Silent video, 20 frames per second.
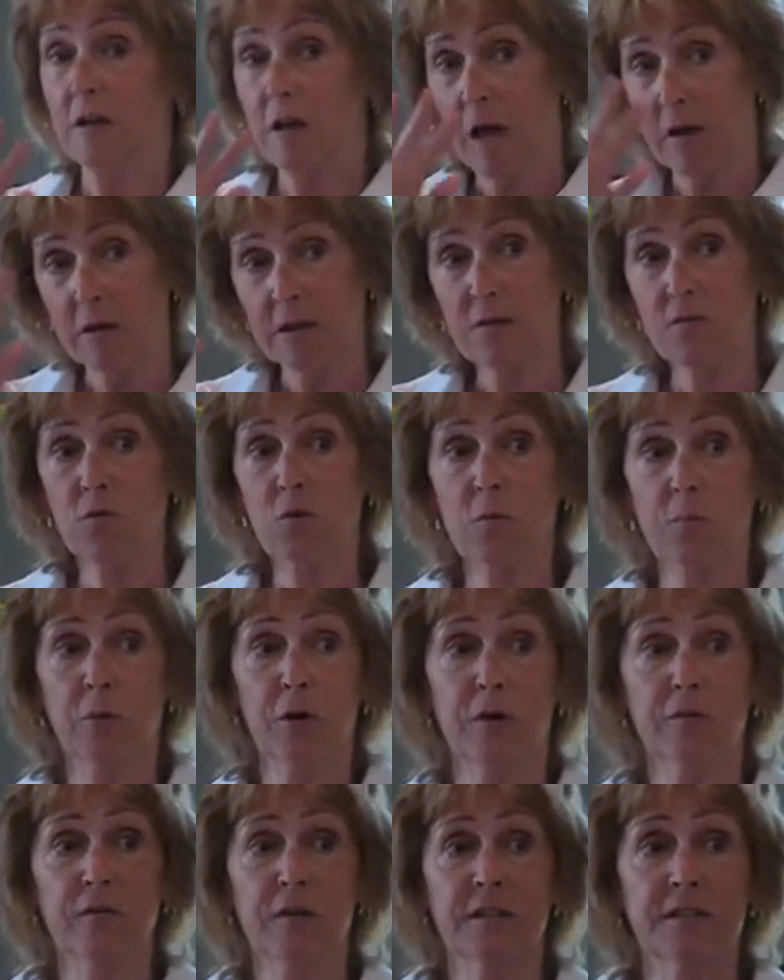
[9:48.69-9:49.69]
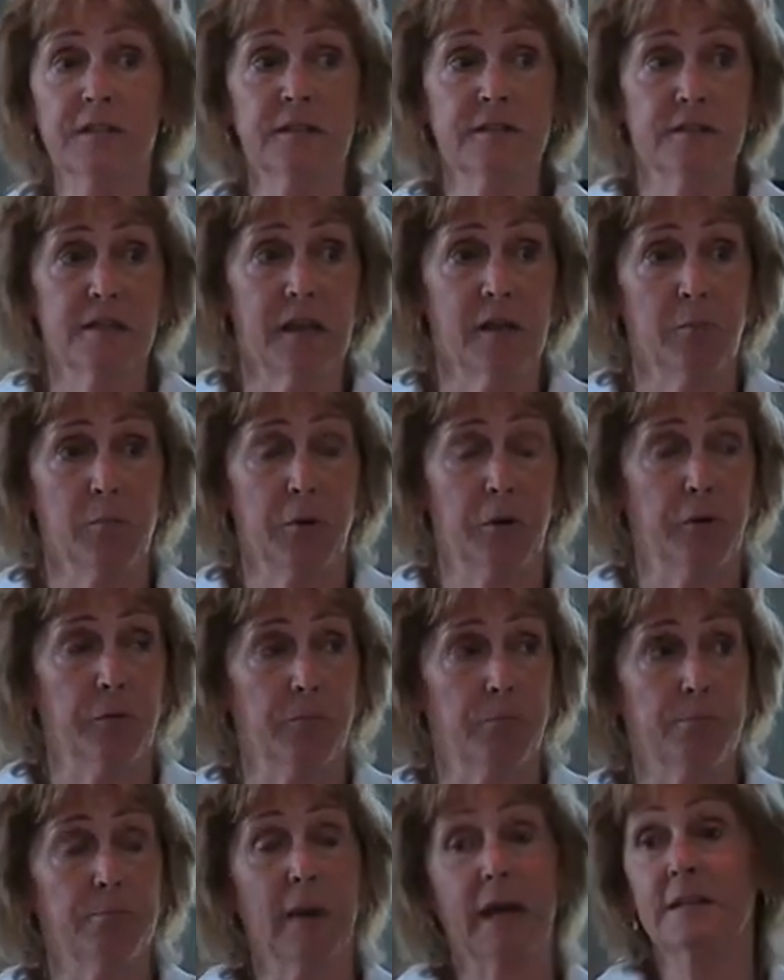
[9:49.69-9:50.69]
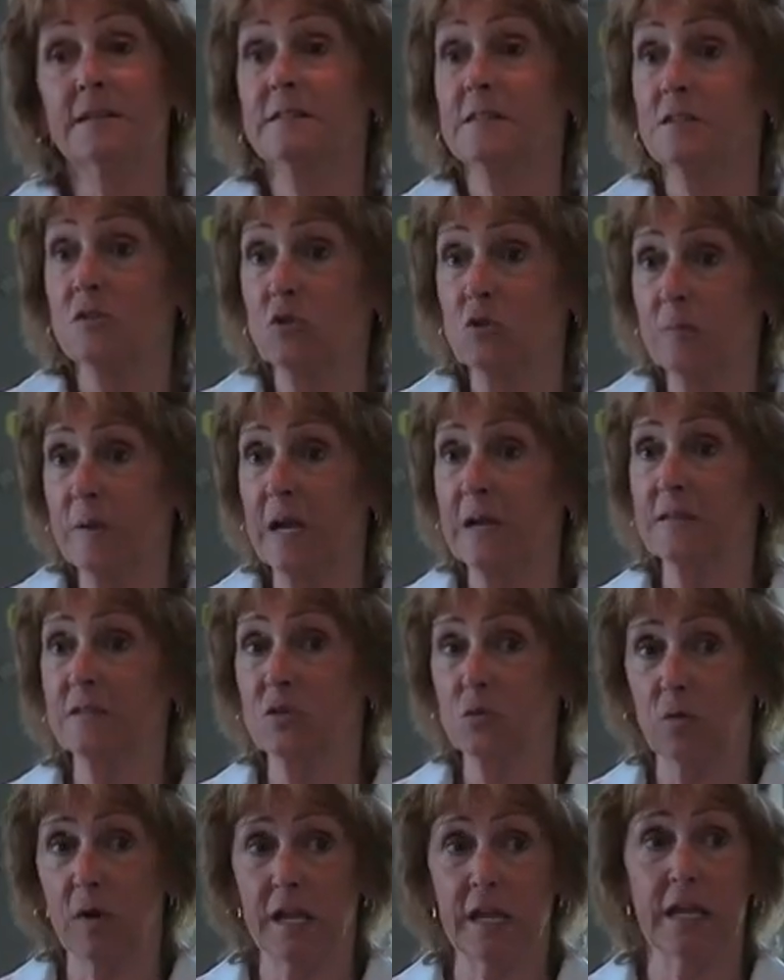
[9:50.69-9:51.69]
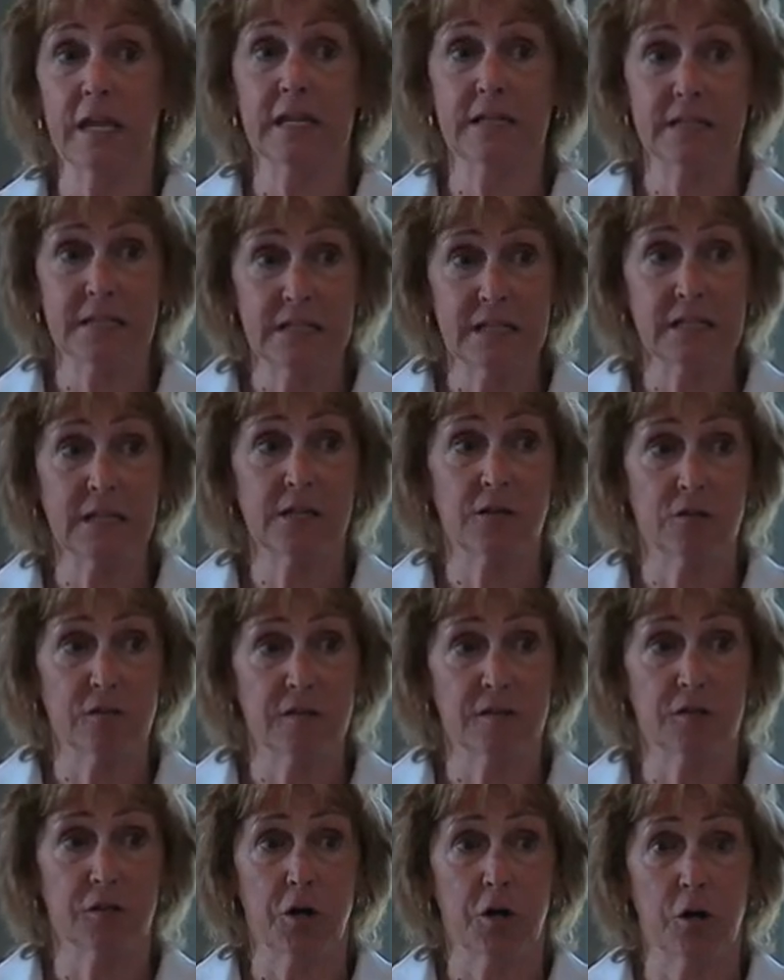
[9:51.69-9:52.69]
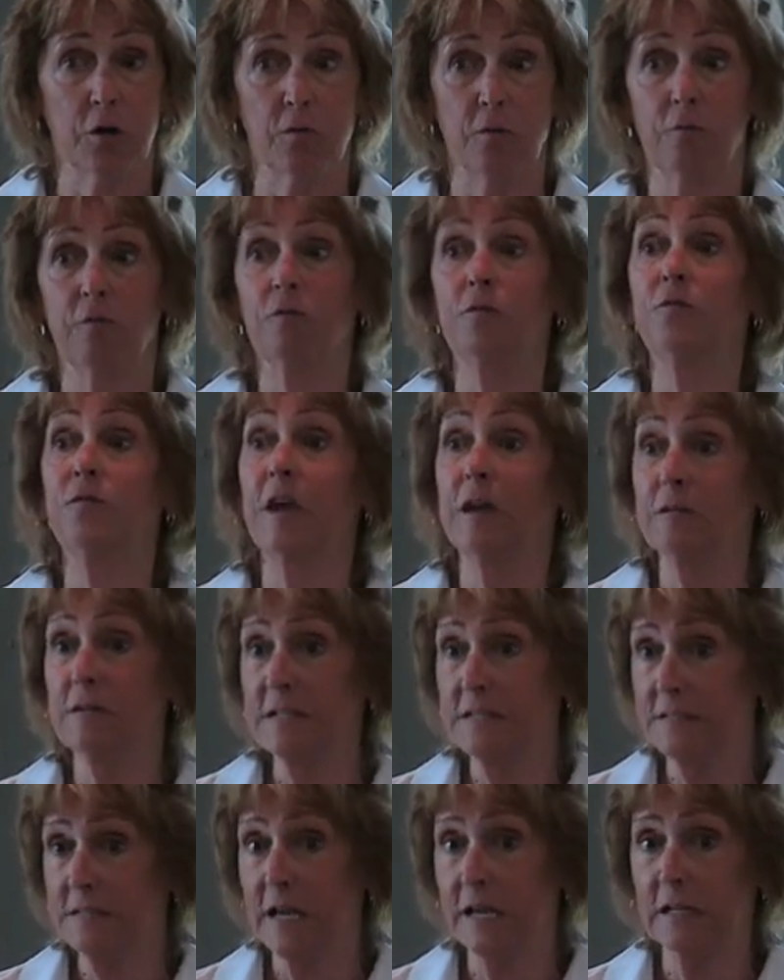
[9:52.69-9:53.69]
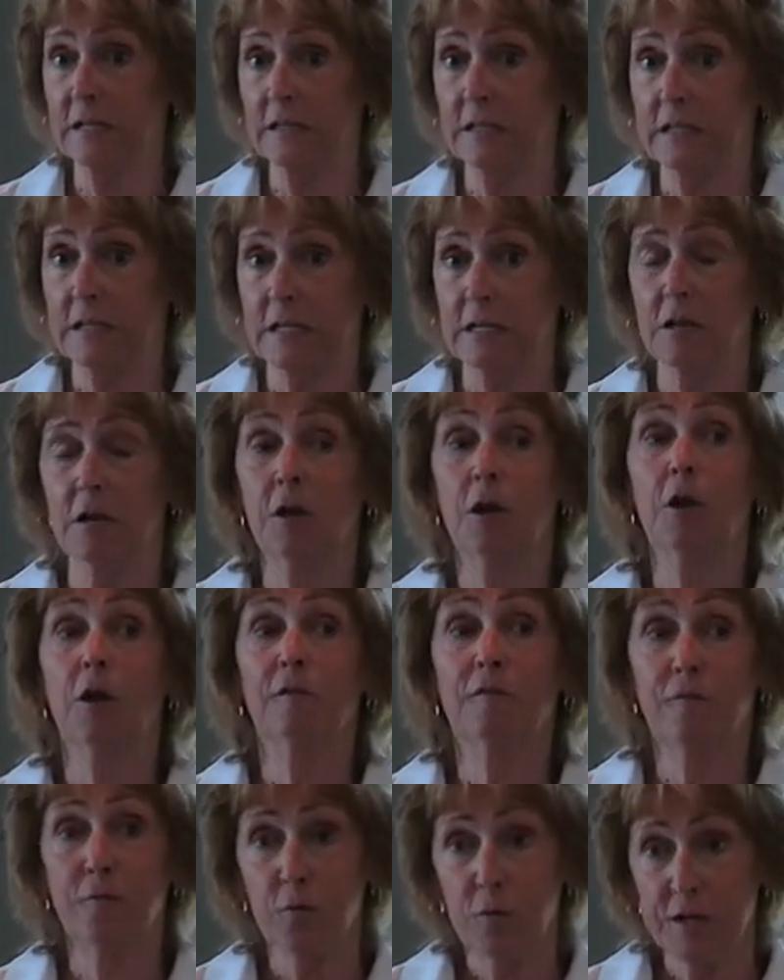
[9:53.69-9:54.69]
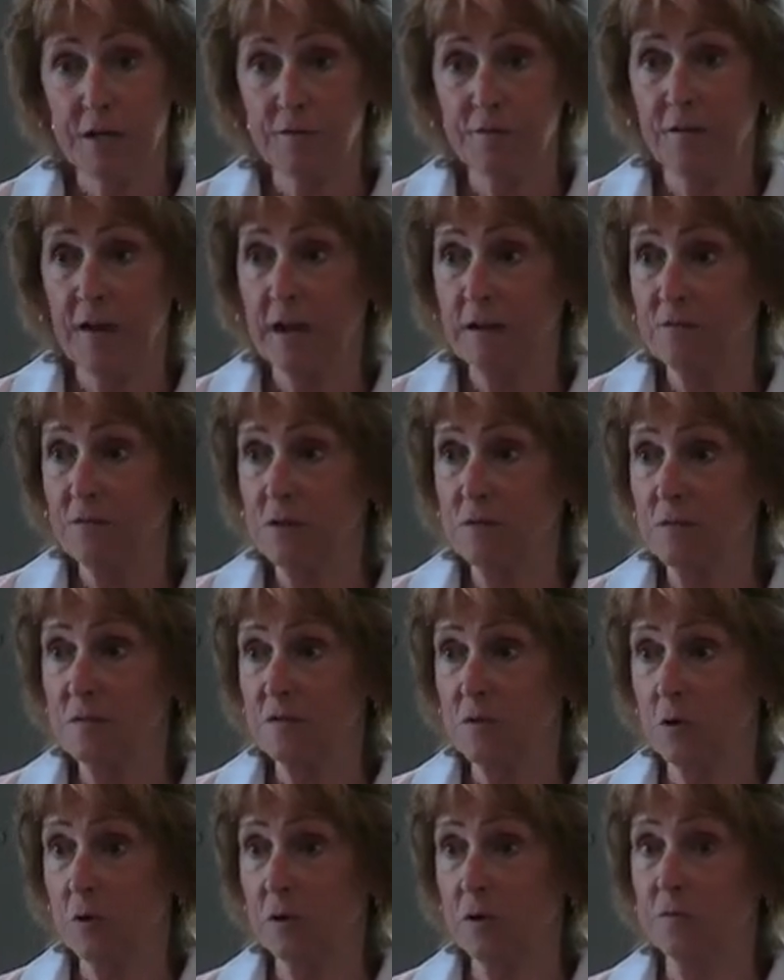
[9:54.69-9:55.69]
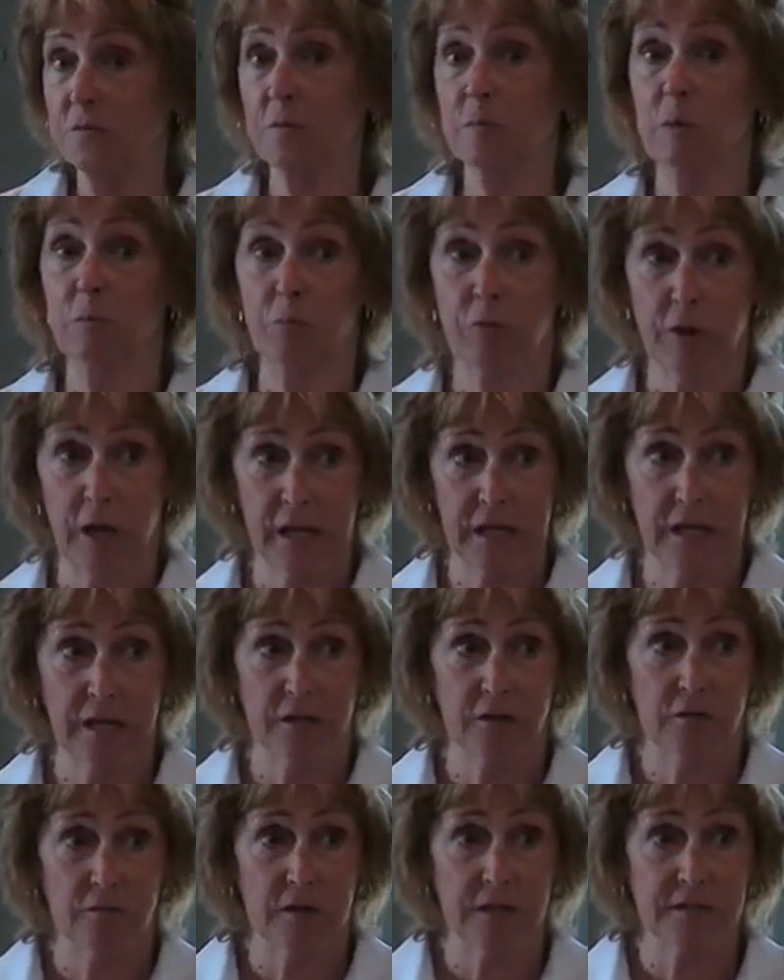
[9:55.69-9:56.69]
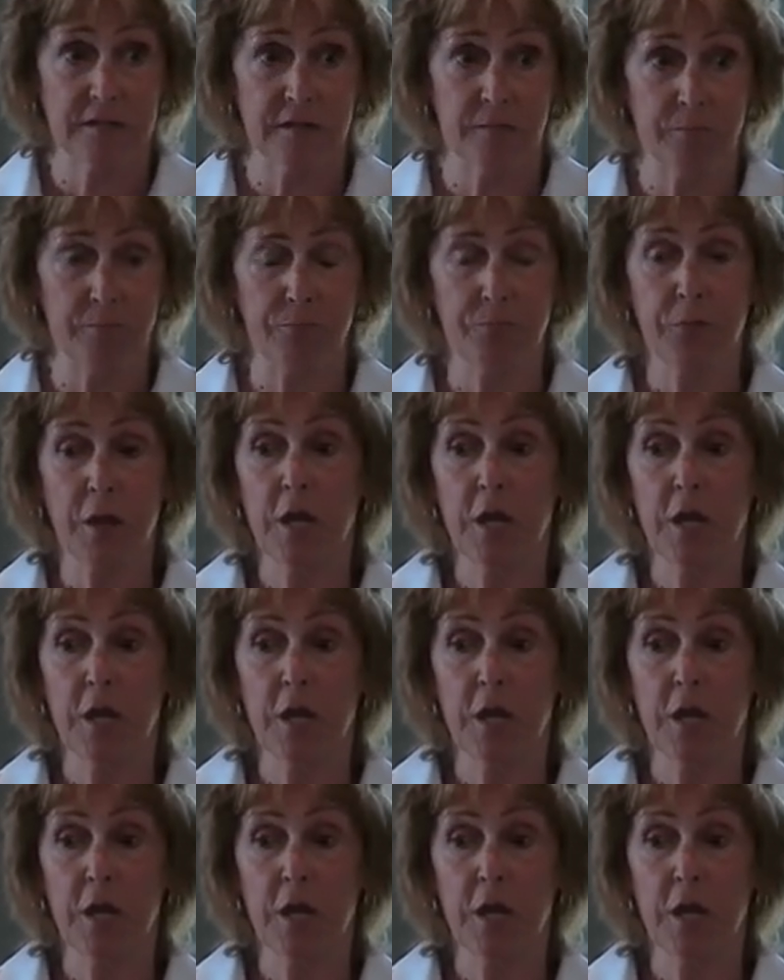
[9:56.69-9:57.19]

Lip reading: I'll give you a perfect example. My sister passed away 18 years ago, very suddenly, 45 years old from a brain aneurysm.